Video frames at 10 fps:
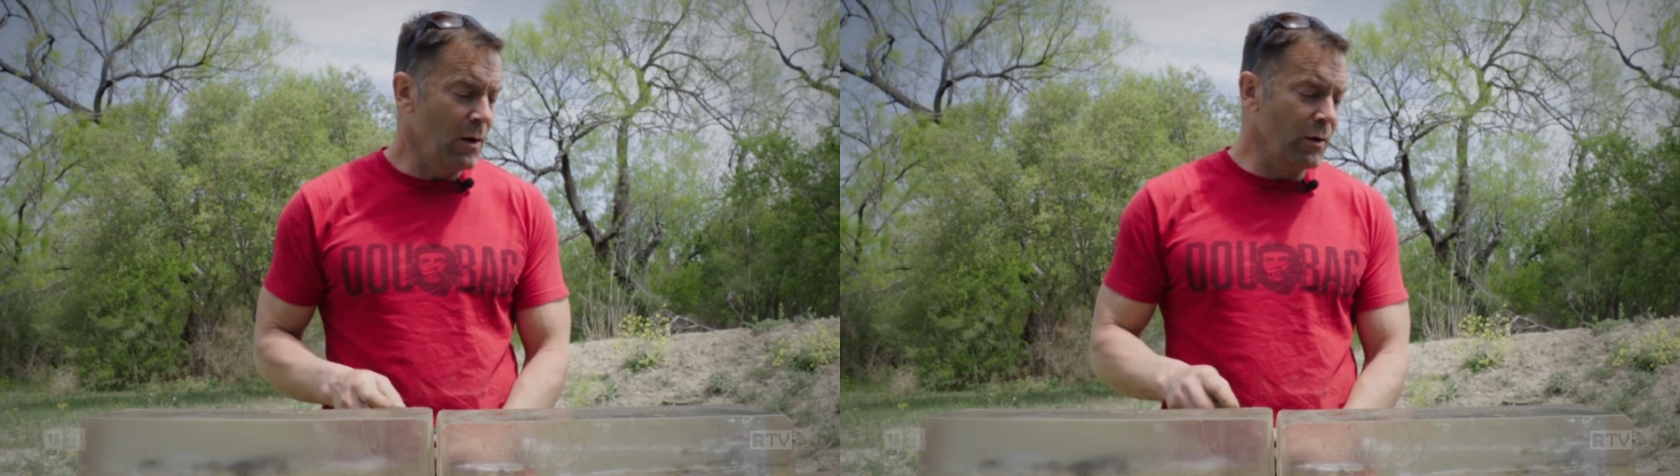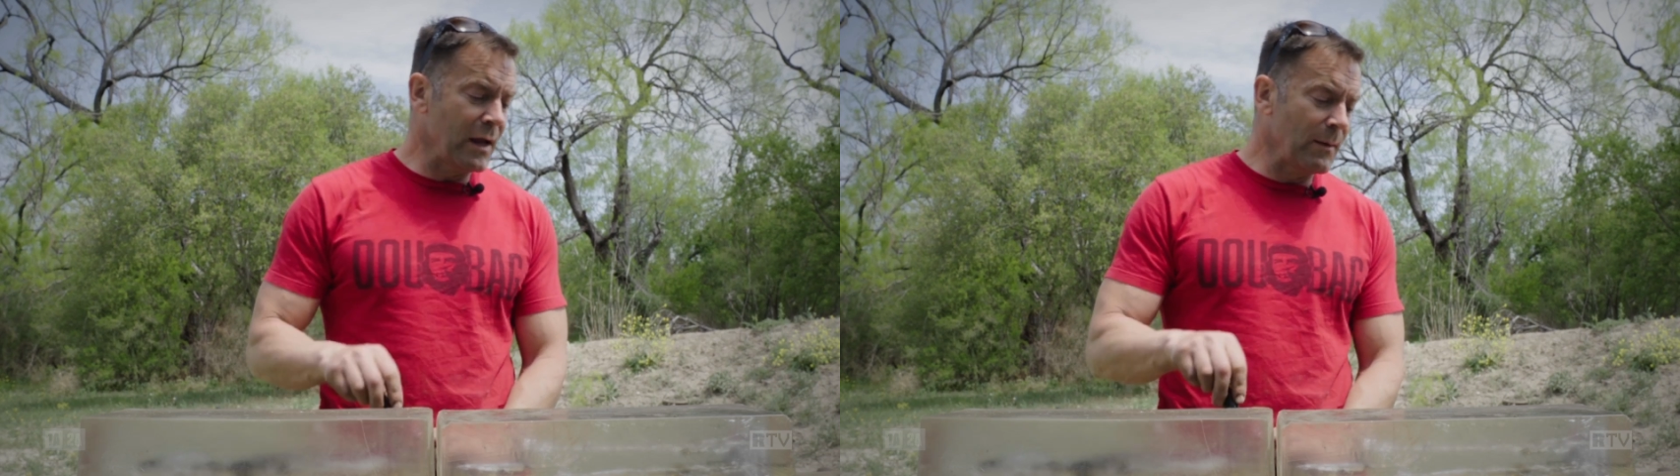
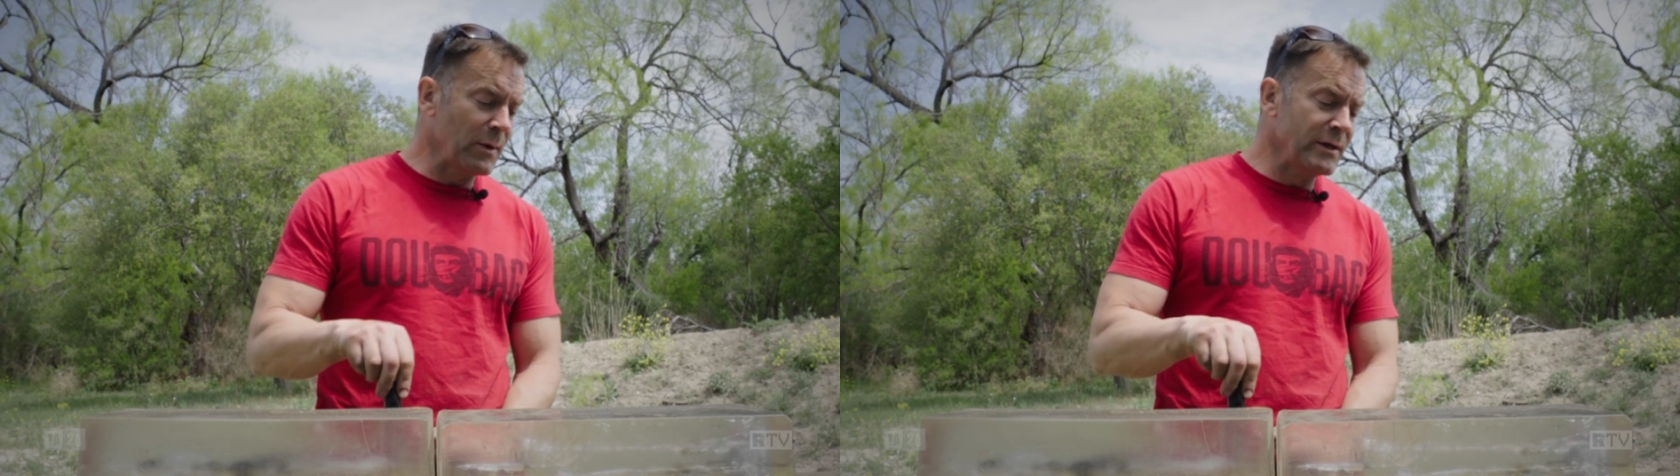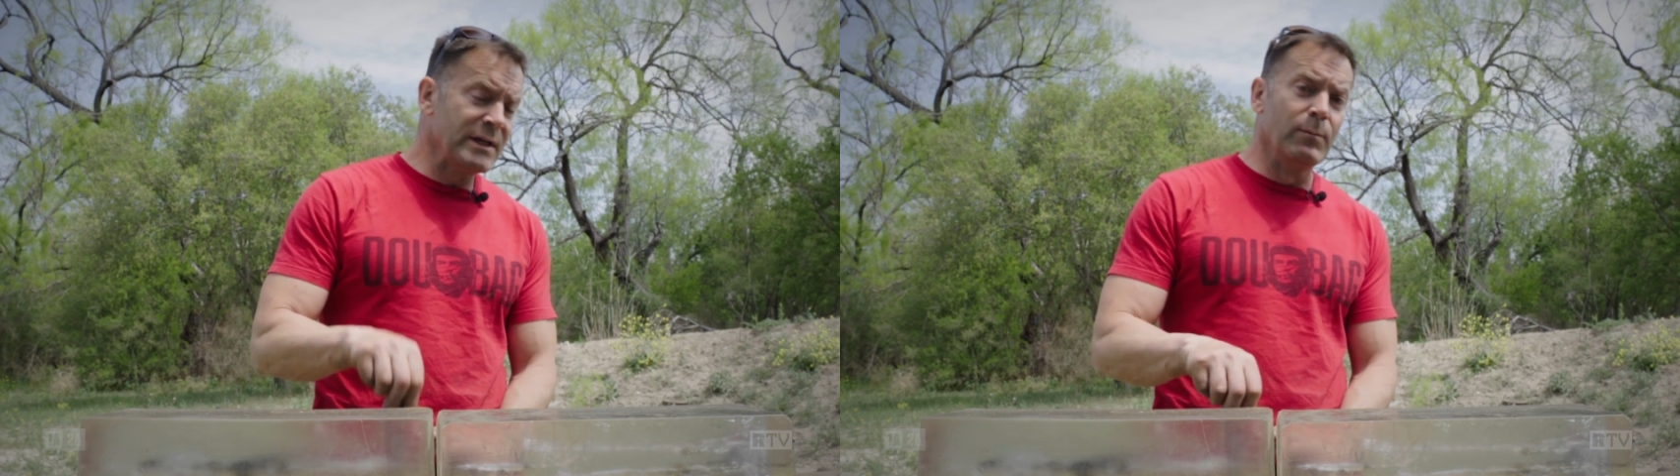Okay, I'm
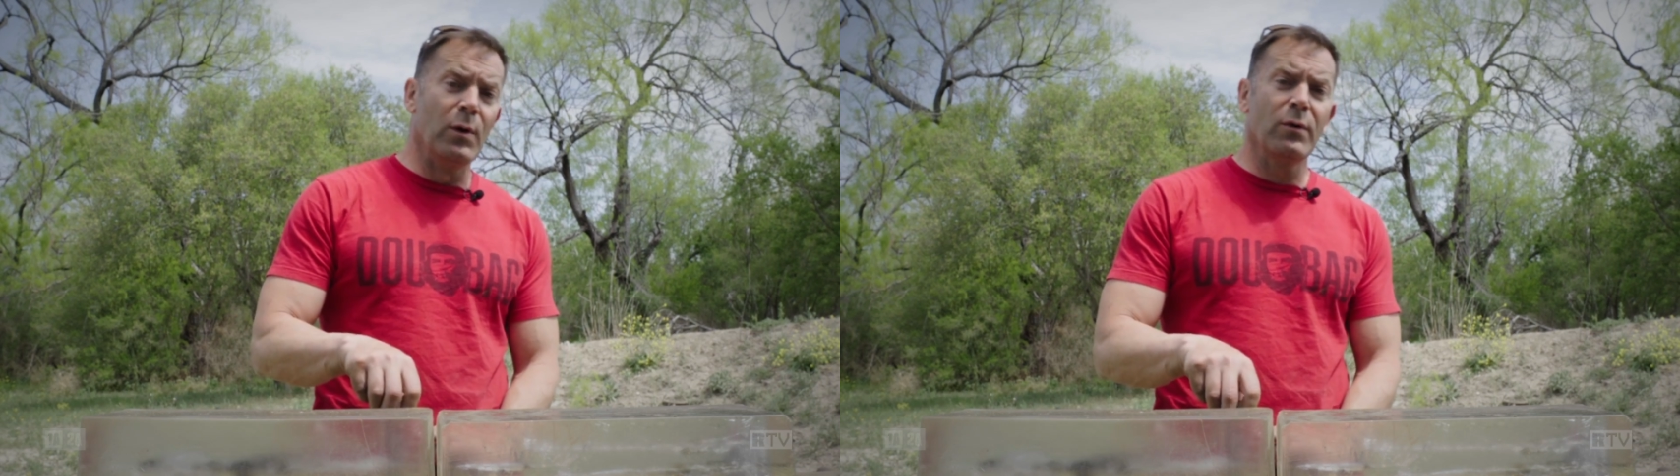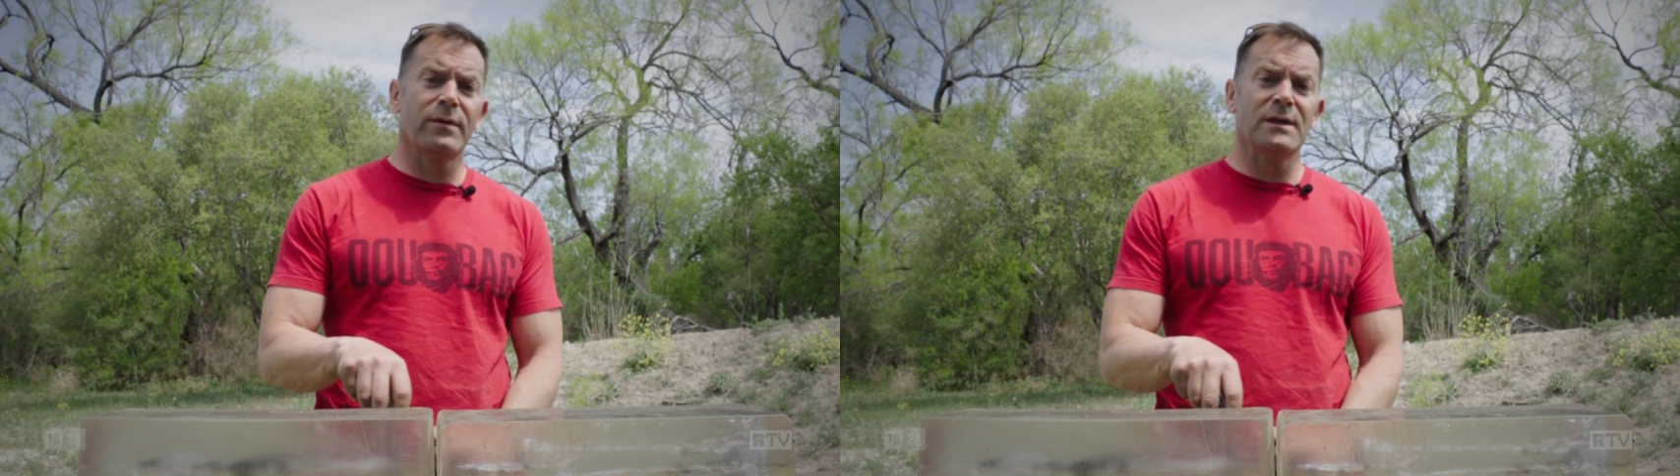gonna dig
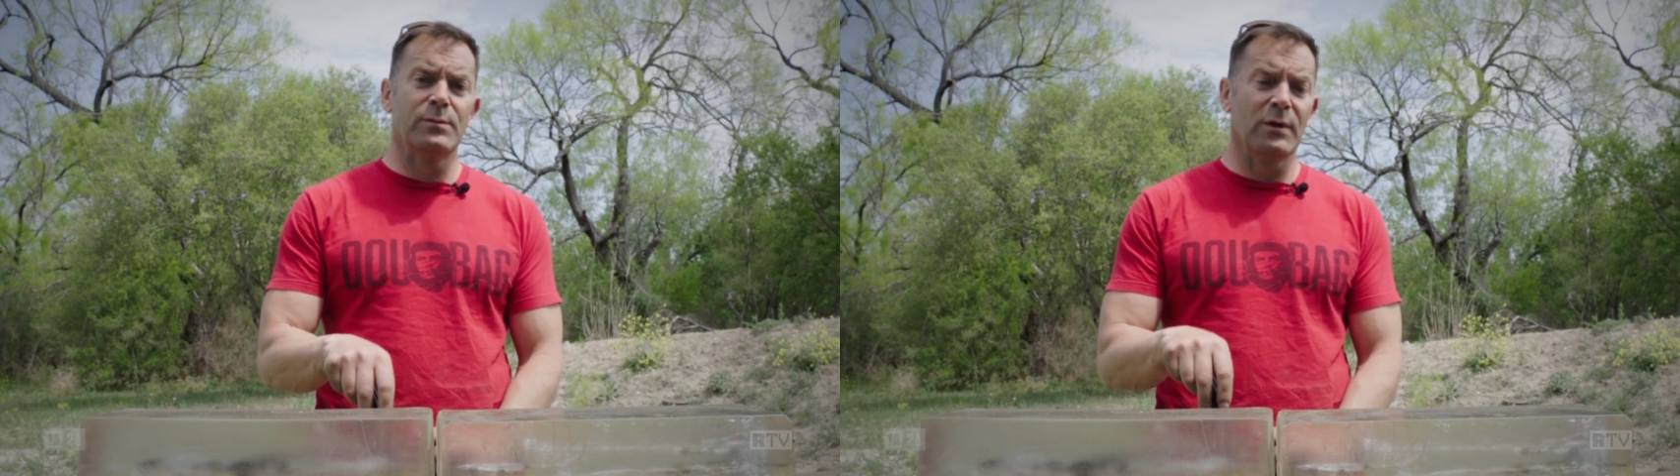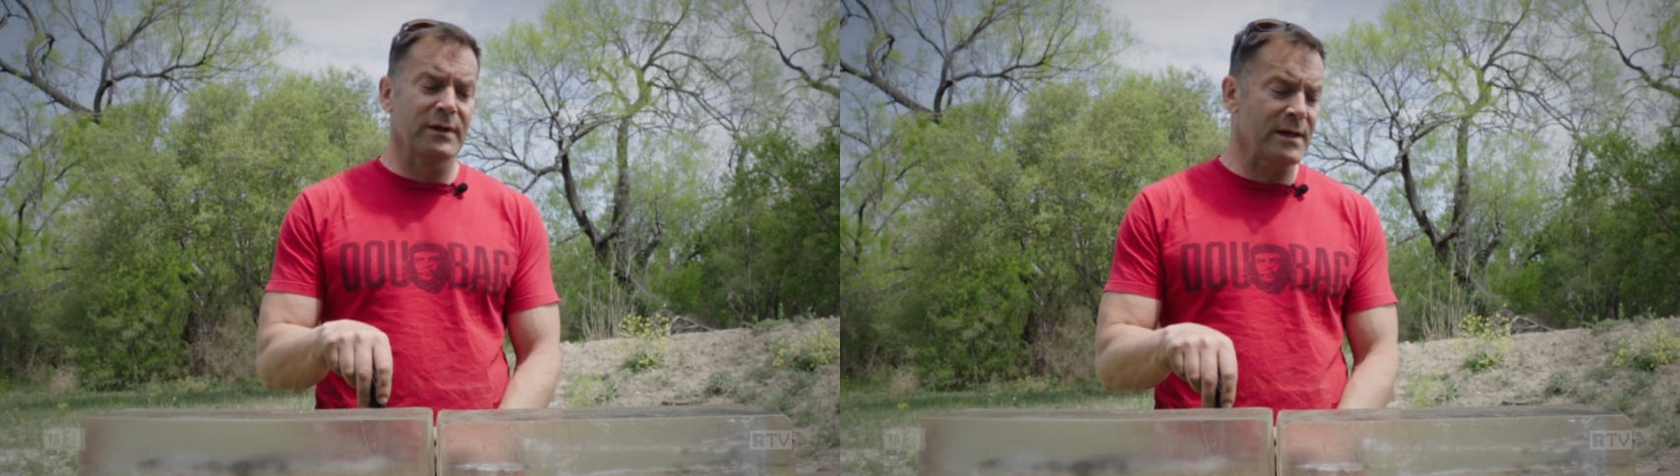both of these
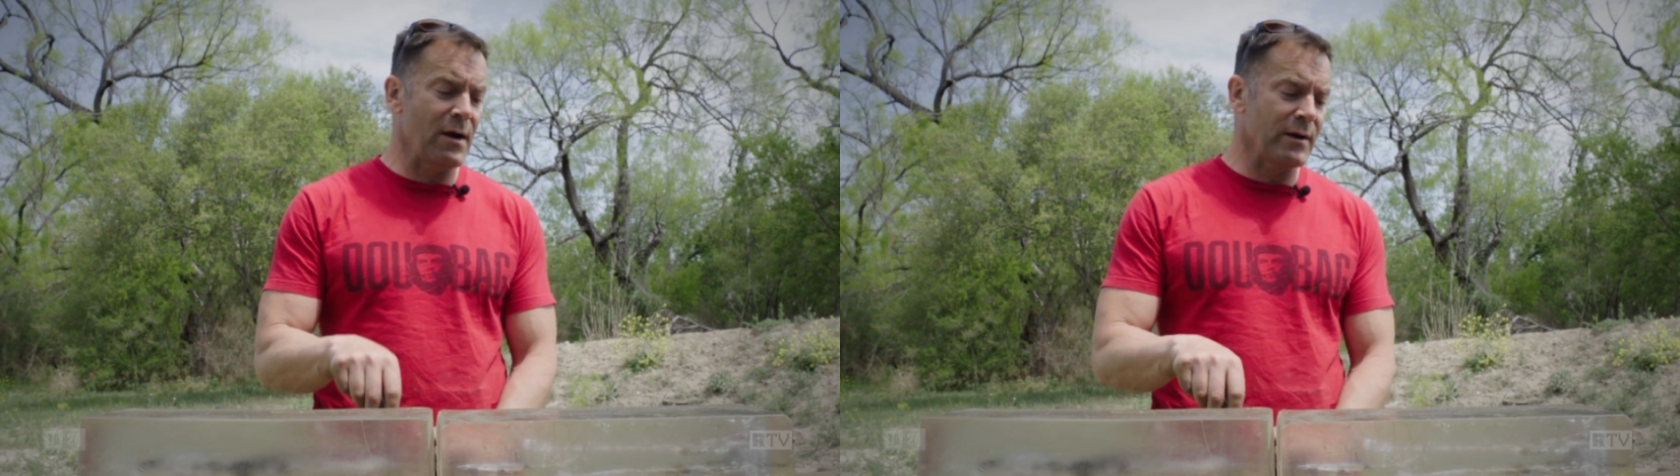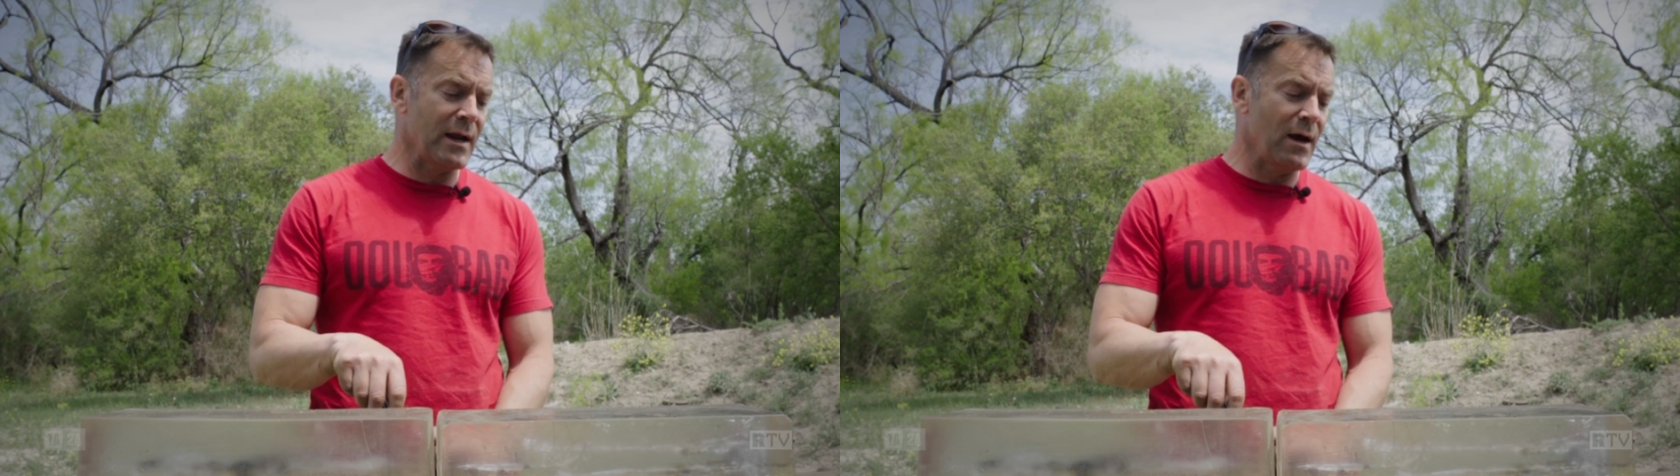bullets
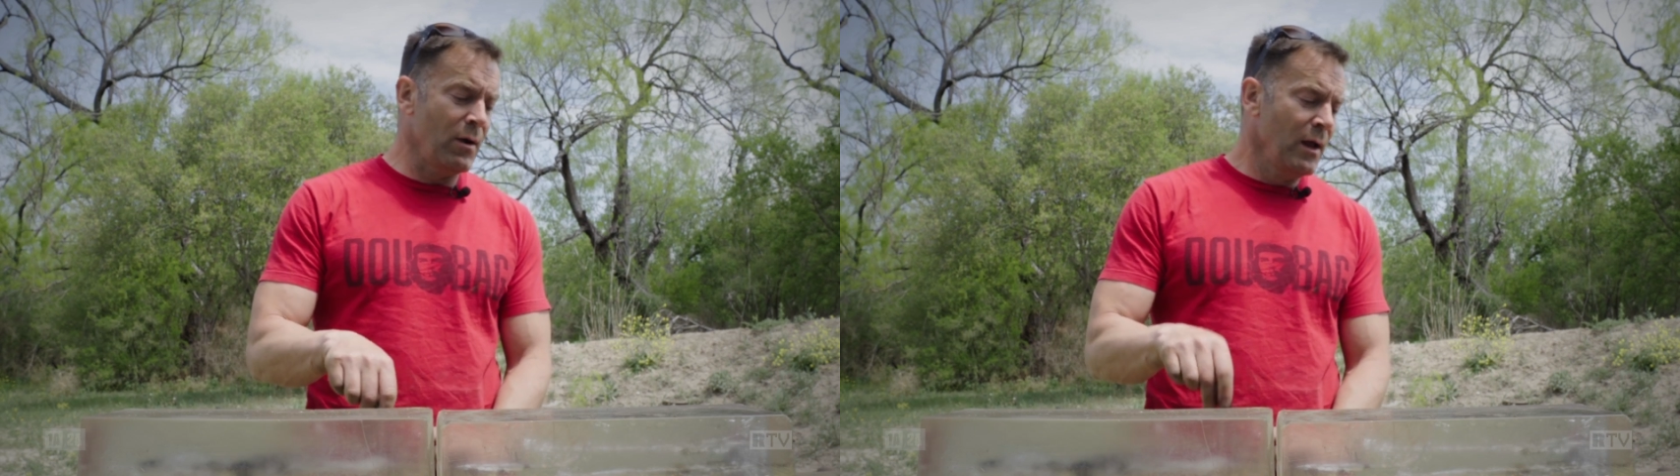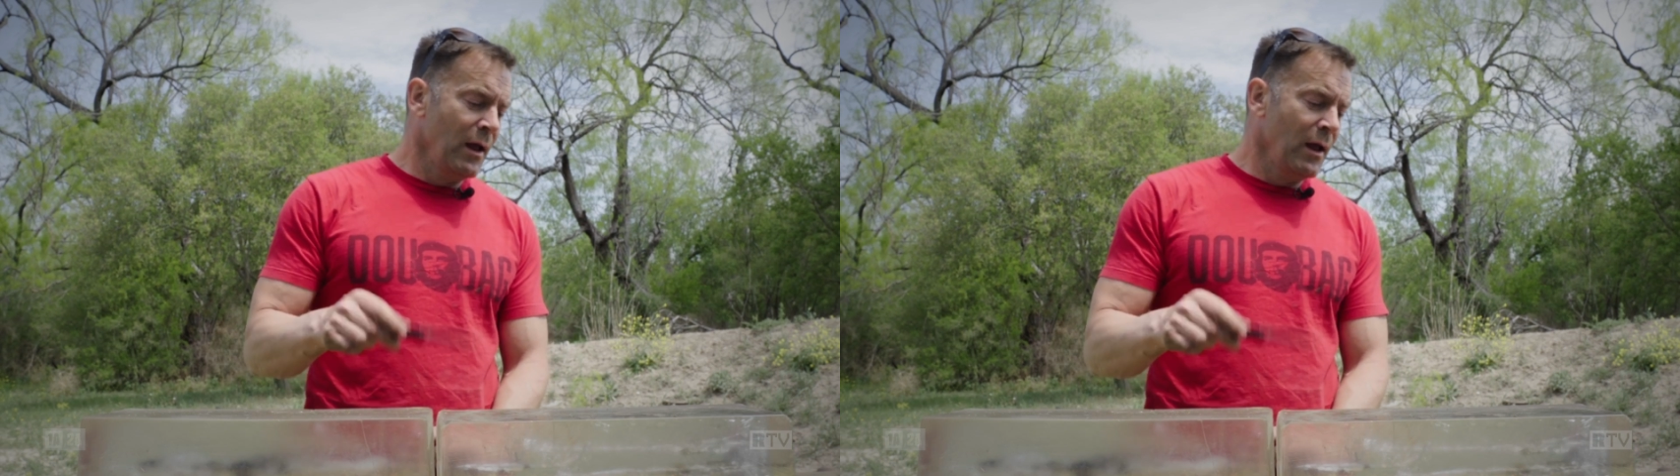out now,